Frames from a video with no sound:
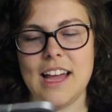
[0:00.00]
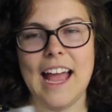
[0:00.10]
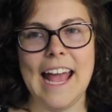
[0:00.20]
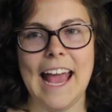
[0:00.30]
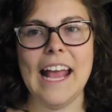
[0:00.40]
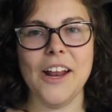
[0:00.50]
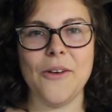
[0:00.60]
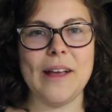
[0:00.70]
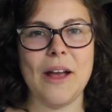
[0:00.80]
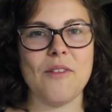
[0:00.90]
I hate
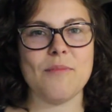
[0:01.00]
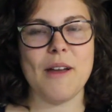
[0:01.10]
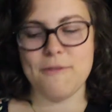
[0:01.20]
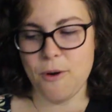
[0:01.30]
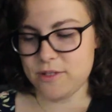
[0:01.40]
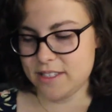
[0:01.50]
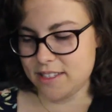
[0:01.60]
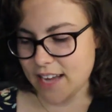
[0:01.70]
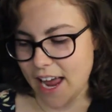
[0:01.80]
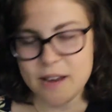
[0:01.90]
going out with my phone
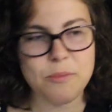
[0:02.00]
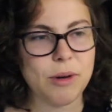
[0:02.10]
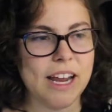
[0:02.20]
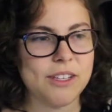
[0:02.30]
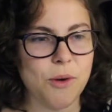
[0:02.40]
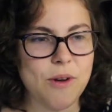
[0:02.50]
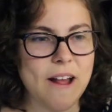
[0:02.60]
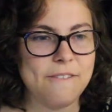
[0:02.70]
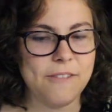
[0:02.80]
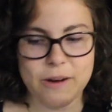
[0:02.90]
dead, but I don't
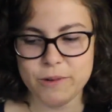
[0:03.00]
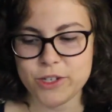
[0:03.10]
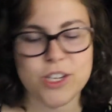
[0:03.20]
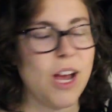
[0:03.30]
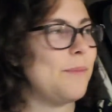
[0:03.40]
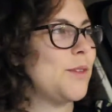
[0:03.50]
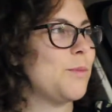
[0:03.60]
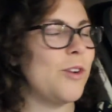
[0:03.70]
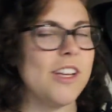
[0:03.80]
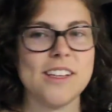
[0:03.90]
have very much time
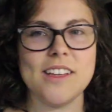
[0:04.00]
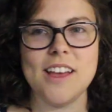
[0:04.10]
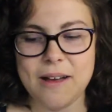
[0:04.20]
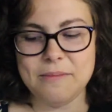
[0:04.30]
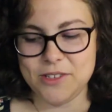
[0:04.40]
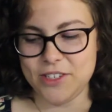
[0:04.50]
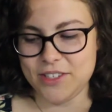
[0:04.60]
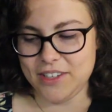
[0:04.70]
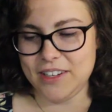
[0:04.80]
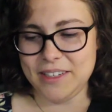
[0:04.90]
this morning. I'm
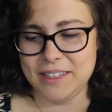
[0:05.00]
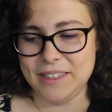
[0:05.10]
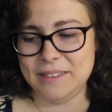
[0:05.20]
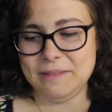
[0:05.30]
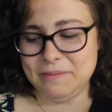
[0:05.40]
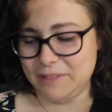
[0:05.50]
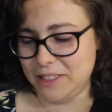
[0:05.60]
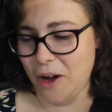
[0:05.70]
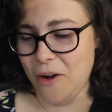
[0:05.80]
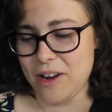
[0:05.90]
just gonna
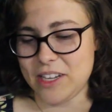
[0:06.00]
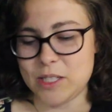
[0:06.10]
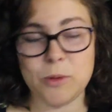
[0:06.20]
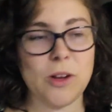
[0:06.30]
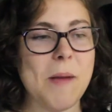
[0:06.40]
go and explore.